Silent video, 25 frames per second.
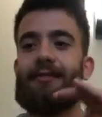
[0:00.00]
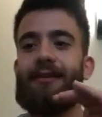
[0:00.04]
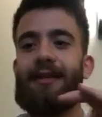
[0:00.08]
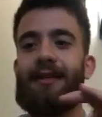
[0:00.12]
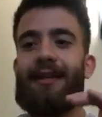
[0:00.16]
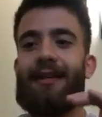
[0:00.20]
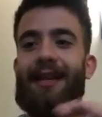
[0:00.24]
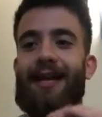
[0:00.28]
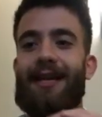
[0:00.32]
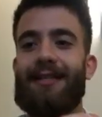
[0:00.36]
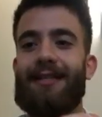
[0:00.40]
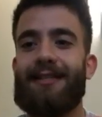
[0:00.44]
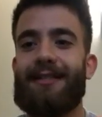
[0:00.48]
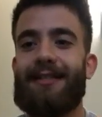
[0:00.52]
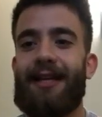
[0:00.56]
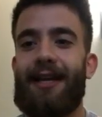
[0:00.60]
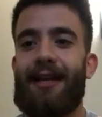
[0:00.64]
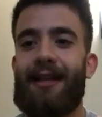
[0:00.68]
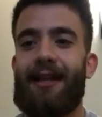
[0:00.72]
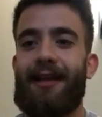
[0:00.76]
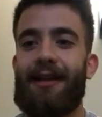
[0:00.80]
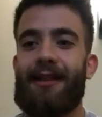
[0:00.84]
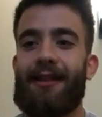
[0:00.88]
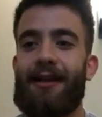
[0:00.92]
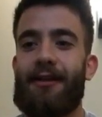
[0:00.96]
glass
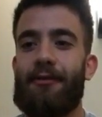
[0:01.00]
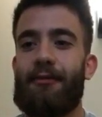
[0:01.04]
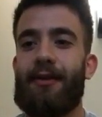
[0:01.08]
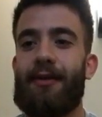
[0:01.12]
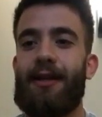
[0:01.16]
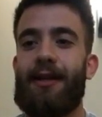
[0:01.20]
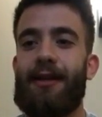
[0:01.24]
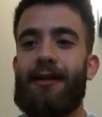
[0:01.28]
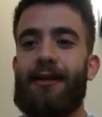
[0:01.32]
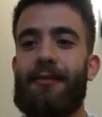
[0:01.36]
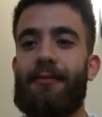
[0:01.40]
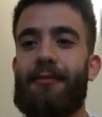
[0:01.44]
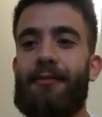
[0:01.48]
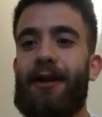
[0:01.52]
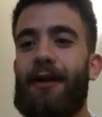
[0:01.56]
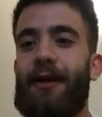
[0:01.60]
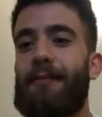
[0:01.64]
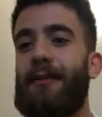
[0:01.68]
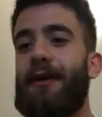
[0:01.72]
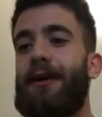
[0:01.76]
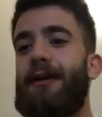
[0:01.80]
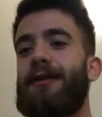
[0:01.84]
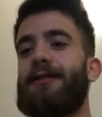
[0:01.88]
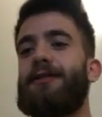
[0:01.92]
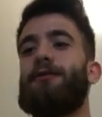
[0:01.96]
ceiling that we need to break,
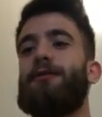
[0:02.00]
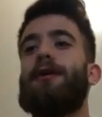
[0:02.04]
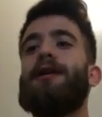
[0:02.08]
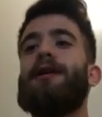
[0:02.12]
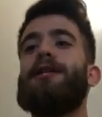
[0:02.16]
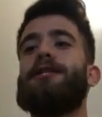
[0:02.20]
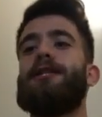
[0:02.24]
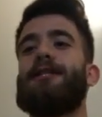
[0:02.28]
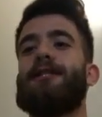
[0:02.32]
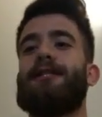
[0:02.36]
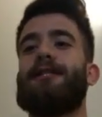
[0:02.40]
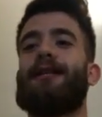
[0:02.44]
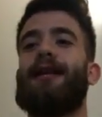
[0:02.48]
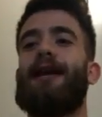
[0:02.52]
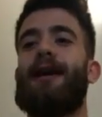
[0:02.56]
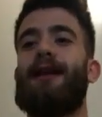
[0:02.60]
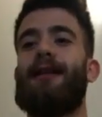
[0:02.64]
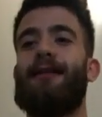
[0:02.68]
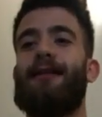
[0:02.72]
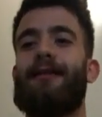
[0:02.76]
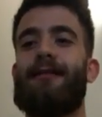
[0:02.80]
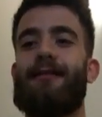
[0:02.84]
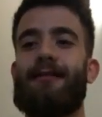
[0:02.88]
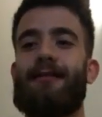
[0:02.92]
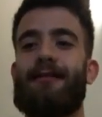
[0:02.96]
because we just
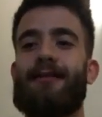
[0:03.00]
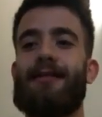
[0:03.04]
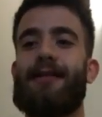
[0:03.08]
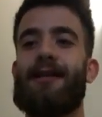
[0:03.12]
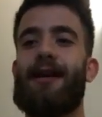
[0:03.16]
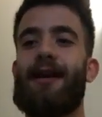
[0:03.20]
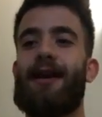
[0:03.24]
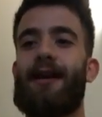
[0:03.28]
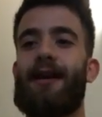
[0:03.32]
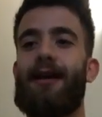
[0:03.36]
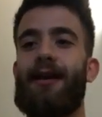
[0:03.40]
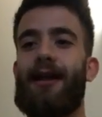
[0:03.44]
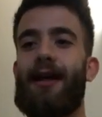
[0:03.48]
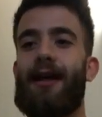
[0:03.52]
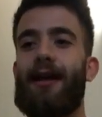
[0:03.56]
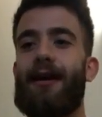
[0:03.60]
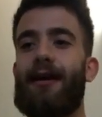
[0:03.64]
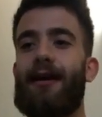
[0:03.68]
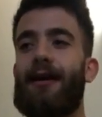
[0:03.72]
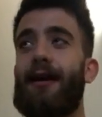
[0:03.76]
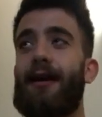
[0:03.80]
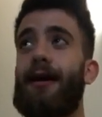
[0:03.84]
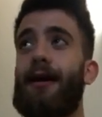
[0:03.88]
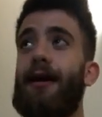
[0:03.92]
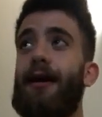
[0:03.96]
can't say
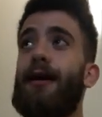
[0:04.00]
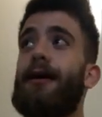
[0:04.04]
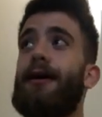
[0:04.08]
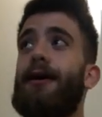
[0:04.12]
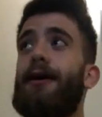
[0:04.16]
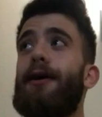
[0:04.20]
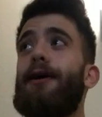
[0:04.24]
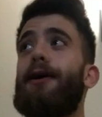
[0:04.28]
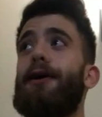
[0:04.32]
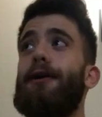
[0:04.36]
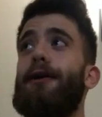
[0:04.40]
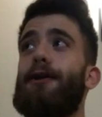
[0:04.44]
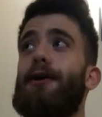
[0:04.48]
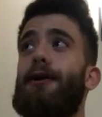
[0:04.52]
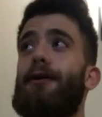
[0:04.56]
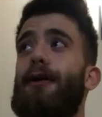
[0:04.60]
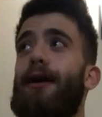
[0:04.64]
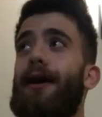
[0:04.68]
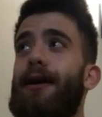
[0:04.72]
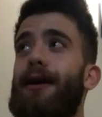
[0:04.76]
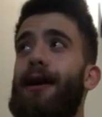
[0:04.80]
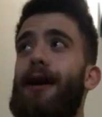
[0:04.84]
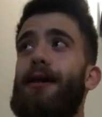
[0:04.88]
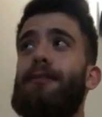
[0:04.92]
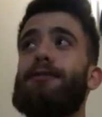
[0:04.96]
like, you know
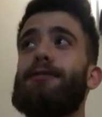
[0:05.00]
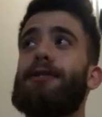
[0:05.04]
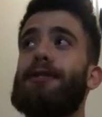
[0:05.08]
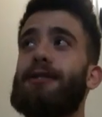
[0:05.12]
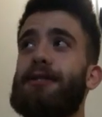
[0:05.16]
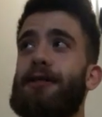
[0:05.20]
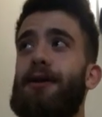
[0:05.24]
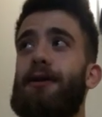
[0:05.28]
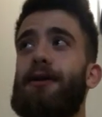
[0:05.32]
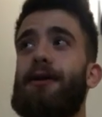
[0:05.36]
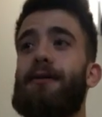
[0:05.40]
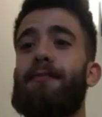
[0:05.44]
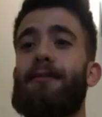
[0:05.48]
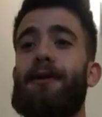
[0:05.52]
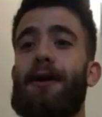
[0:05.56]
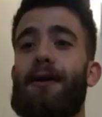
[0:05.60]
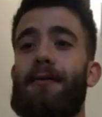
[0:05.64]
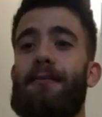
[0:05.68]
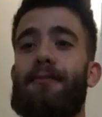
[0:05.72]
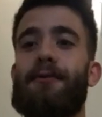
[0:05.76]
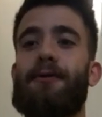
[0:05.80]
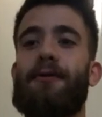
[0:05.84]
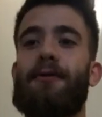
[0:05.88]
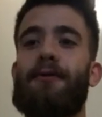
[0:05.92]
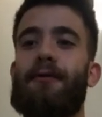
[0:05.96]
what, I'm just going to be a
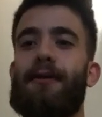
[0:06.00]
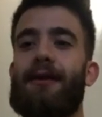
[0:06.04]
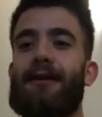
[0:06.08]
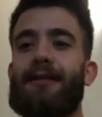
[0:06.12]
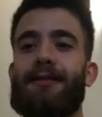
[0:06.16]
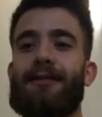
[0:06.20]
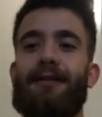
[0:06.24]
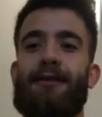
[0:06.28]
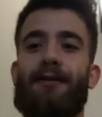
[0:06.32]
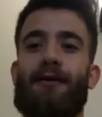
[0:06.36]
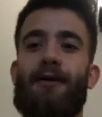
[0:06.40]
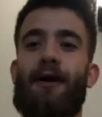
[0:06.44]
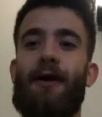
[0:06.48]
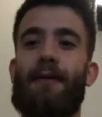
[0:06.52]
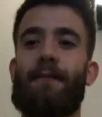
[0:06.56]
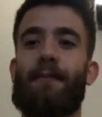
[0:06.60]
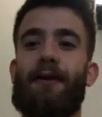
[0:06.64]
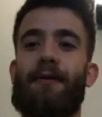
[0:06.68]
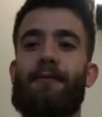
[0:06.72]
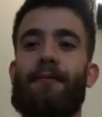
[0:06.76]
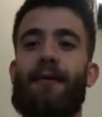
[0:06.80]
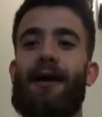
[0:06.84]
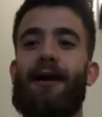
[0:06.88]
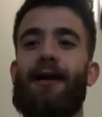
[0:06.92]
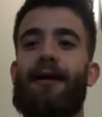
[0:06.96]
pro wrestler, hop
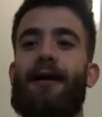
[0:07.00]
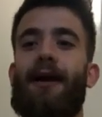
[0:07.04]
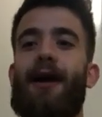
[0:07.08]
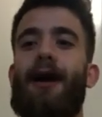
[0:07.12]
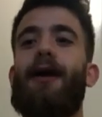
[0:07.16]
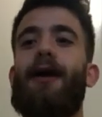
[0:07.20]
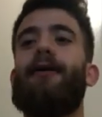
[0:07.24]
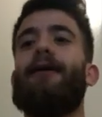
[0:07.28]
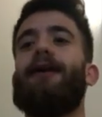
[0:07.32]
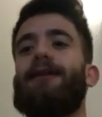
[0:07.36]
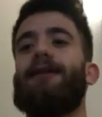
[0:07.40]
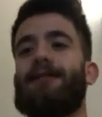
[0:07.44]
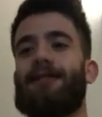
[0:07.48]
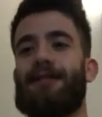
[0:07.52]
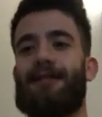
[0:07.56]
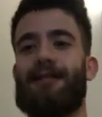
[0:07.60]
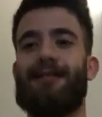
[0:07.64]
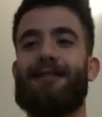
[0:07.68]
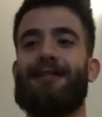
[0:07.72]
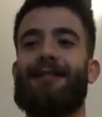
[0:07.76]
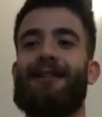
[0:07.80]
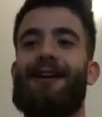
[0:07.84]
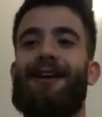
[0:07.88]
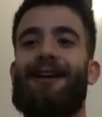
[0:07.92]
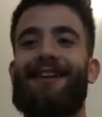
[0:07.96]
in my car and
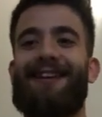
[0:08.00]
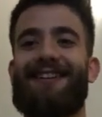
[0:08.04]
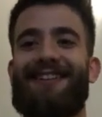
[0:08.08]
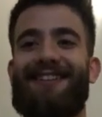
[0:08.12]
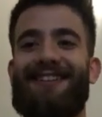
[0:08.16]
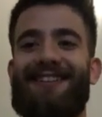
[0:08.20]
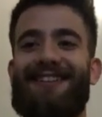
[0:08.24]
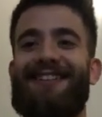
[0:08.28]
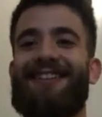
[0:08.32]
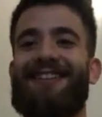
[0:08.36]
just like,